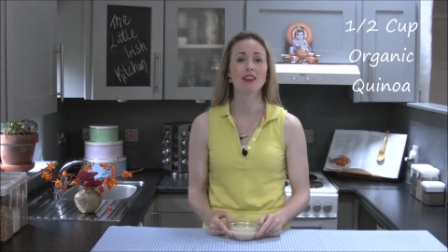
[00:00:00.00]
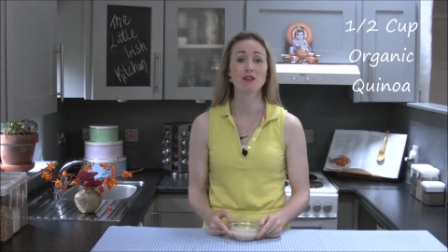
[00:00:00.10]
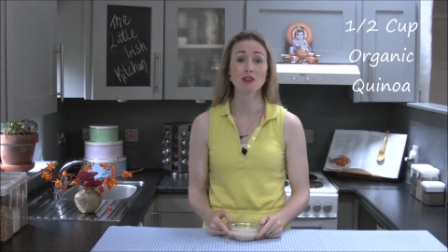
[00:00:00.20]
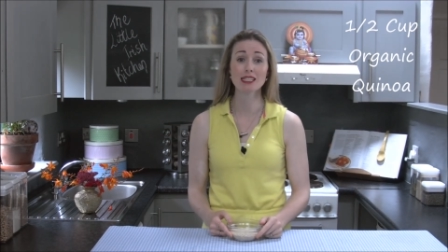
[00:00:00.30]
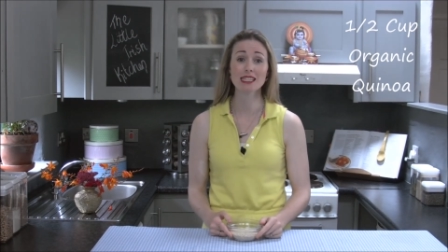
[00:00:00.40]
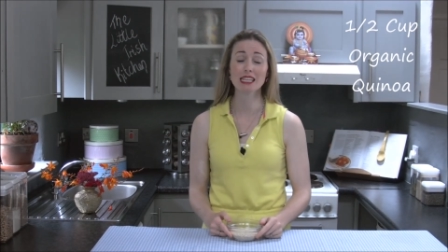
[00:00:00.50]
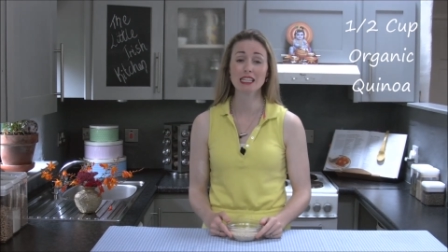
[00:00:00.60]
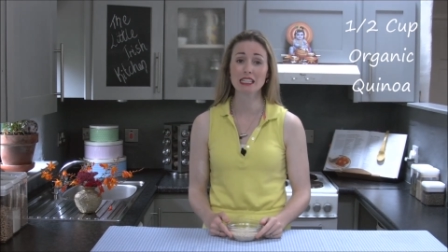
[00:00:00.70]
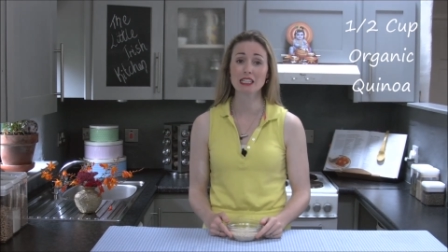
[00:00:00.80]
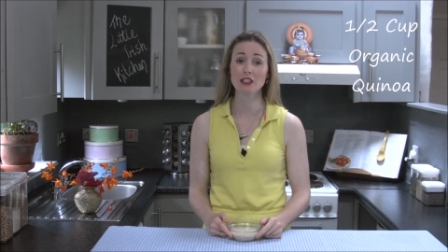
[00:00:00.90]
The first thing
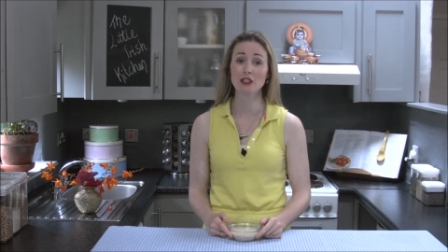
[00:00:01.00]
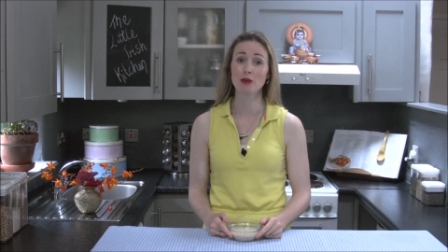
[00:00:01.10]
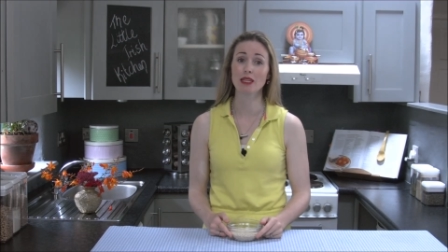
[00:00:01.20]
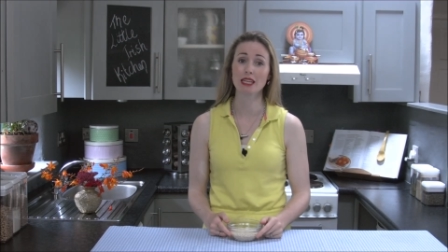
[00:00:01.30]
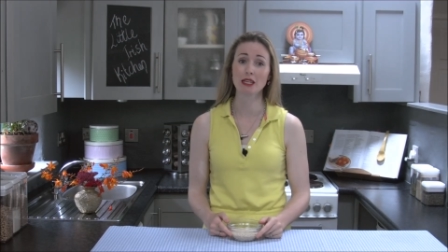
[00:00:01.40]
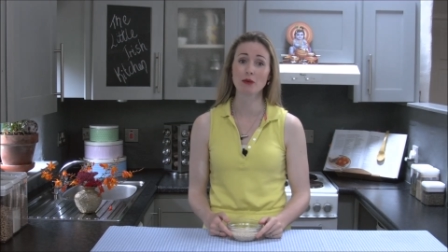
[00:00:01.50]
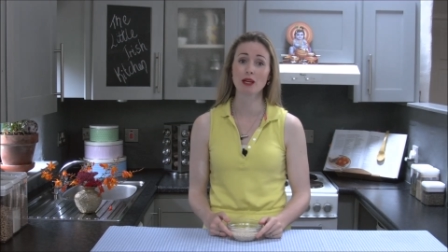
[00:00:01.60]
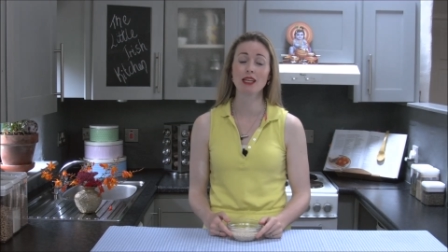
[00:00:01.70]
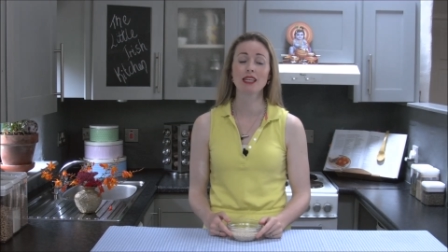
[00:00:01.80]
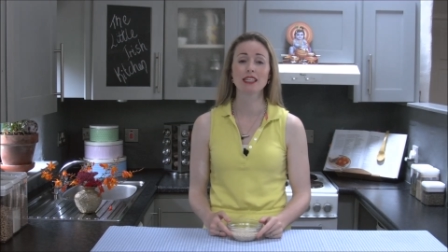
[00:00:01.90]
you need to do with
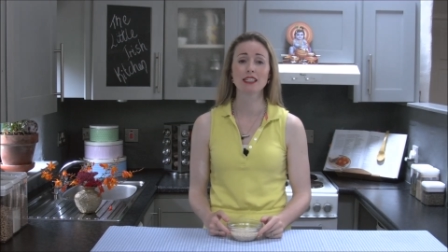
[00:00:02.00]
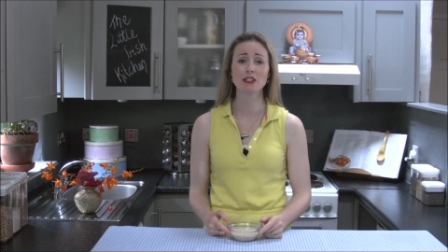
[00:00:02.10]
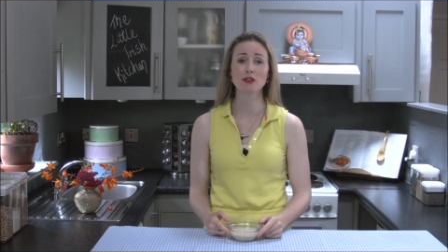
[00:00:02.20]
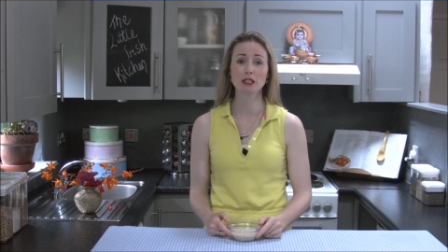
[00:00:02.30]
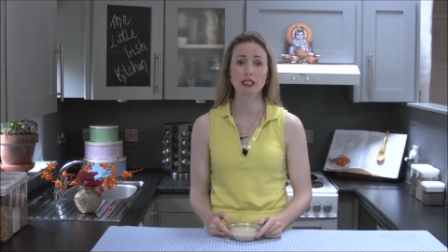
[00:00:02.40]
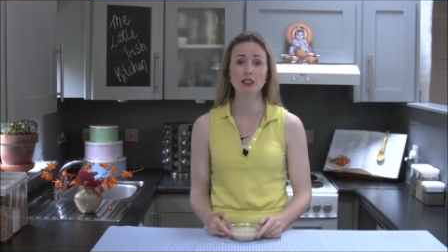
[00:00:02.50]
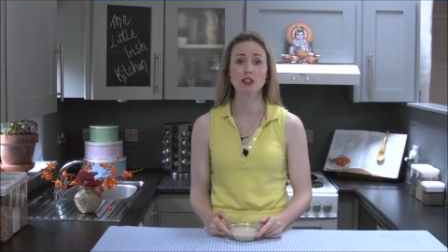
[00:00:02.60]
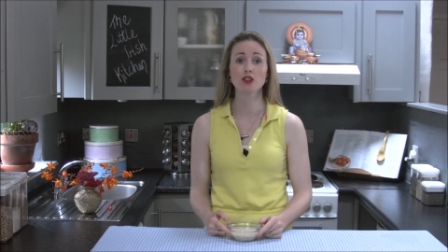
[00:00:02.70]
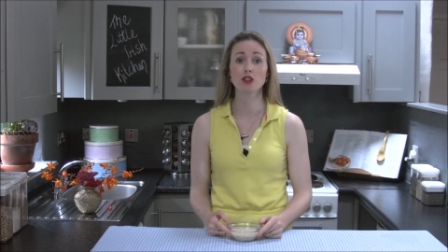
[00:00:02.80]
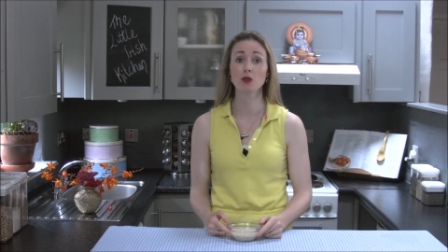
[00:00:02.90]
quinoa is you need
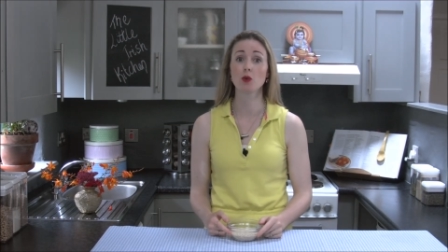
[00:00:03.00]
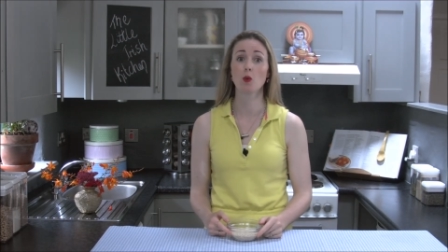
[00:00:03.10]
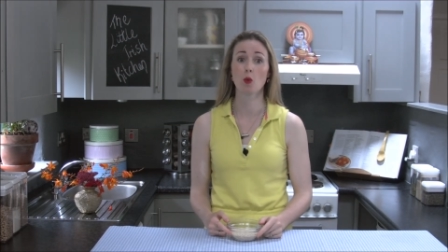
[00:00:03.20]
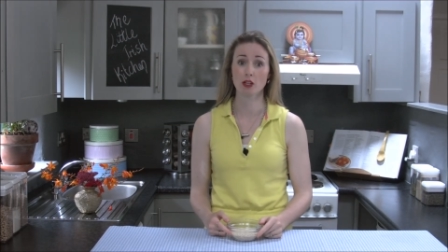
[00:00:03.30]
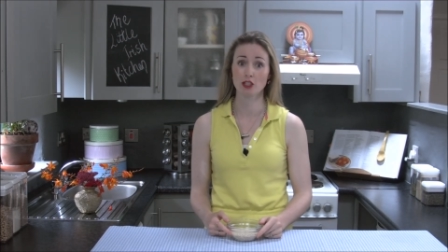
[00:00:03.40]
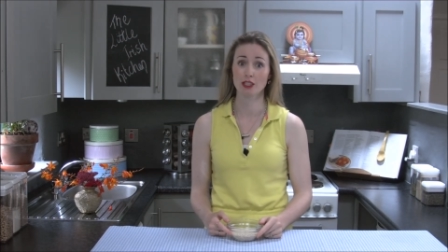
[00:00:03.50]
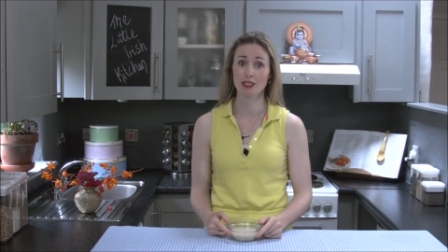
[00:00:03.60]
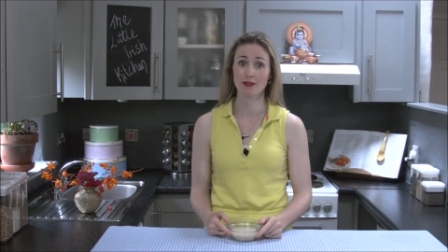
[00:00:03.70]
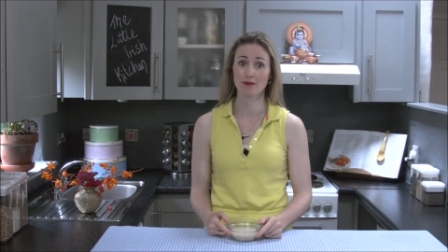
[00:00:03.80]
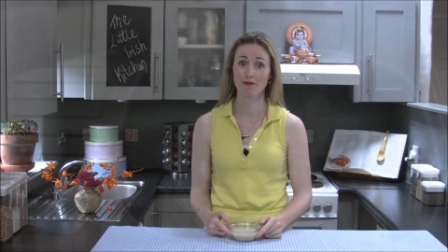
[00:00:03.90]
to wash
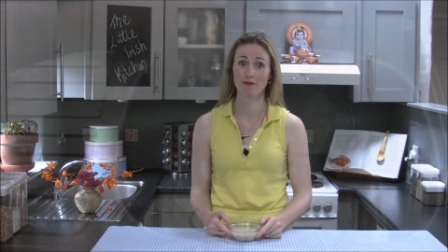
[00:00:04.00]
it.